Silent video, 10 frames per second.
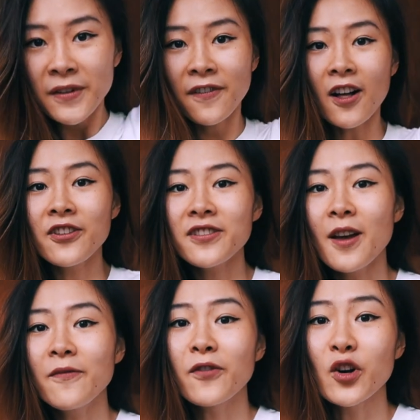been following
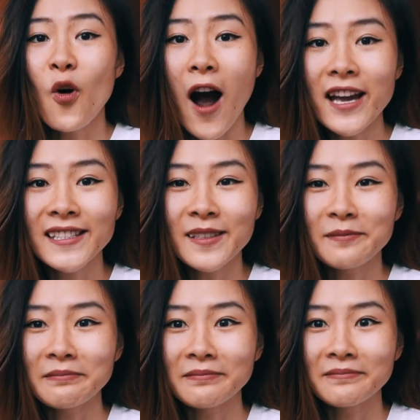them for quite some...
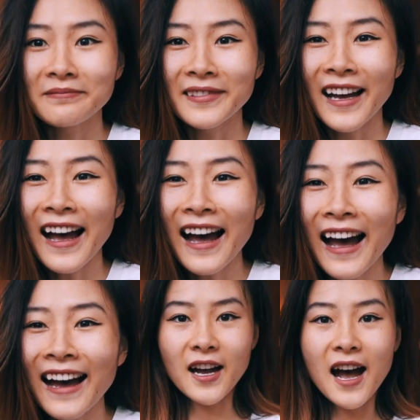
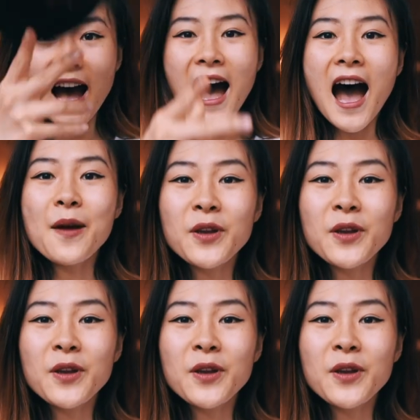I've